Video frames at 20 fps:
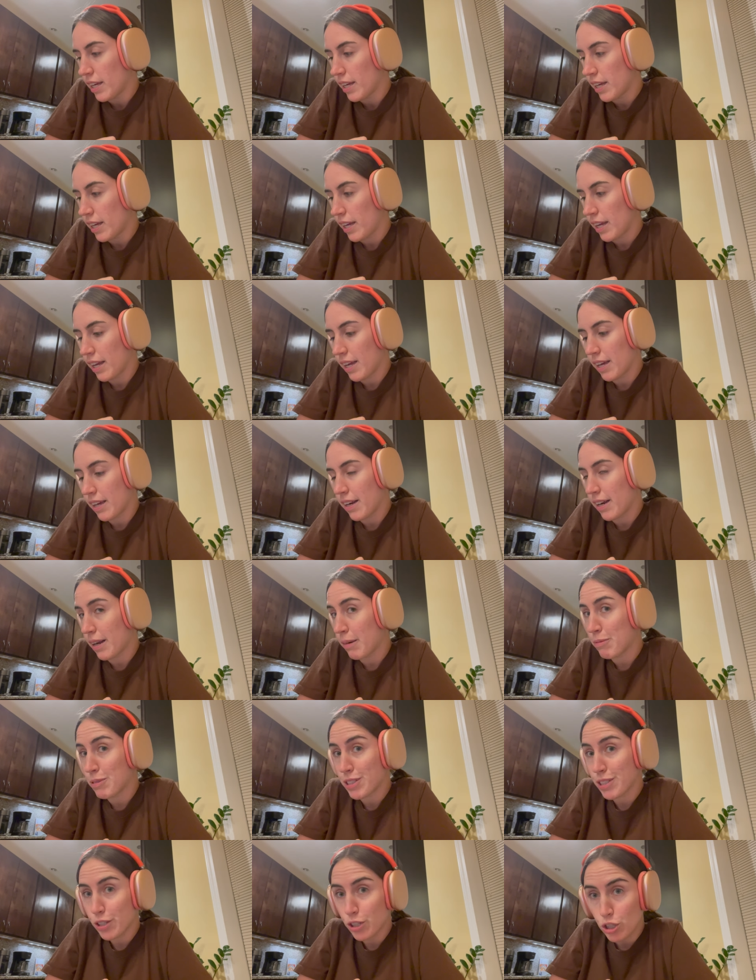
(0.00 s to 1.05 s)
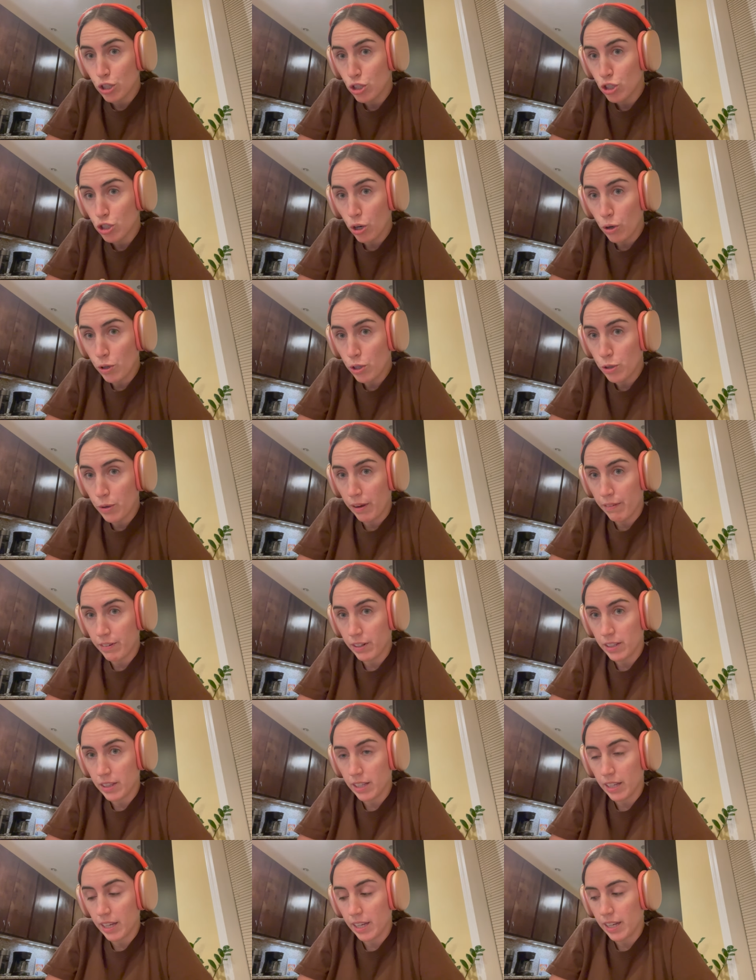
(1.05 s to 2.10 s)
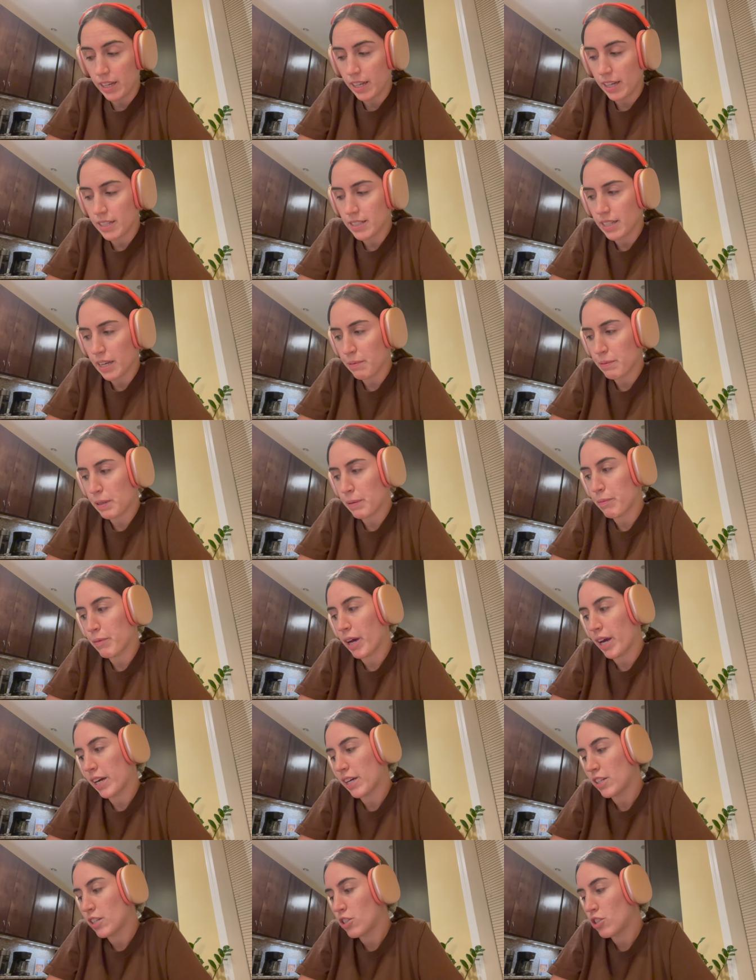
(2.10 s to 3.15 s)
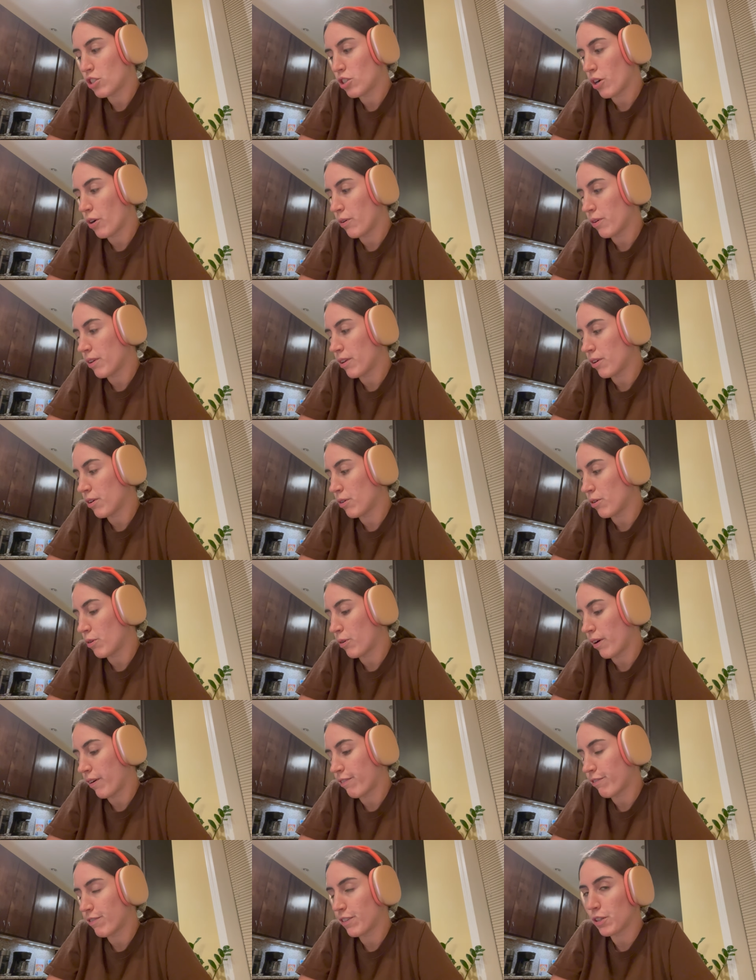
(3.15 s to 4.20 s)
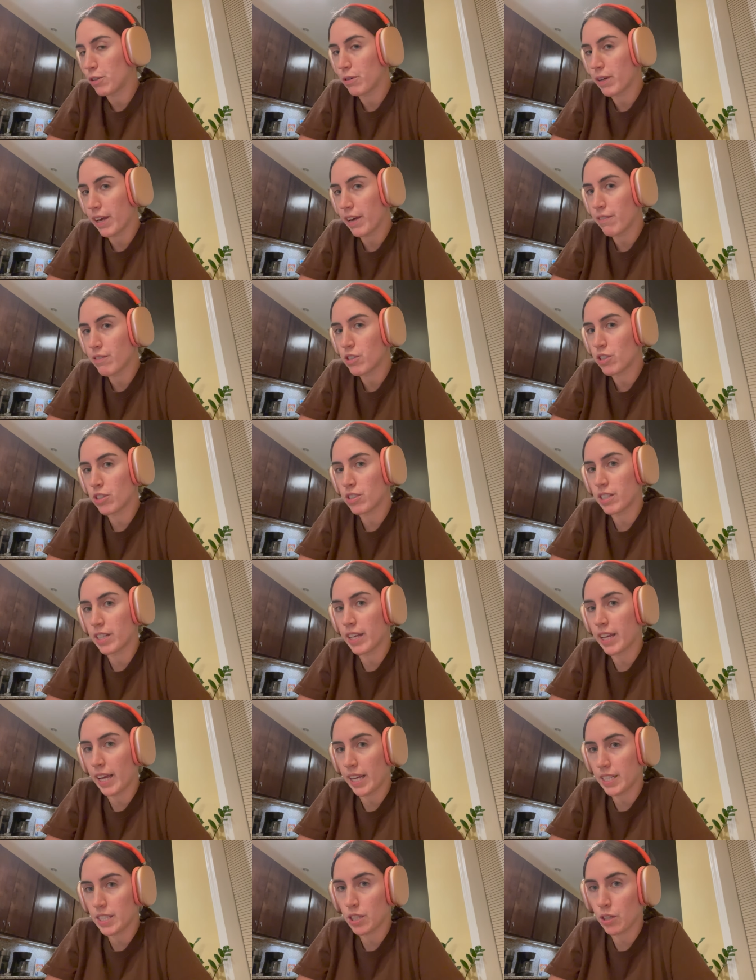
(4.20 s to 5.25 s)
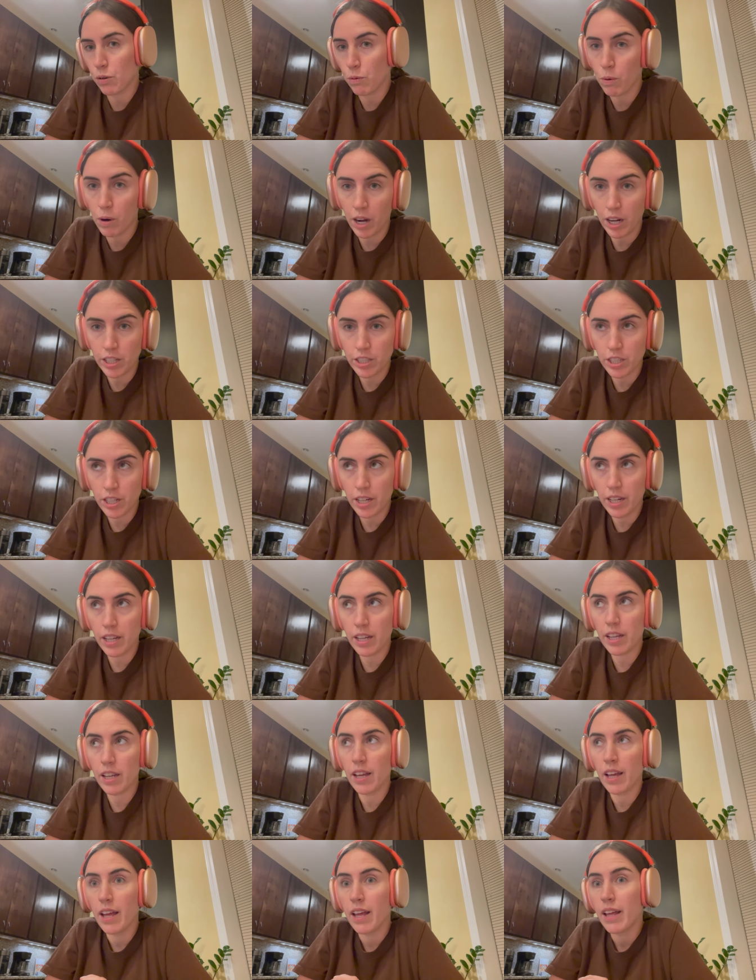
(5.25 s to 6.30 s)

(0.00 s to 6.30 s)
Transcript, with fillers: And I'm just gonna show you everything, except I'm not gonna show you a few gifts just in case they're watching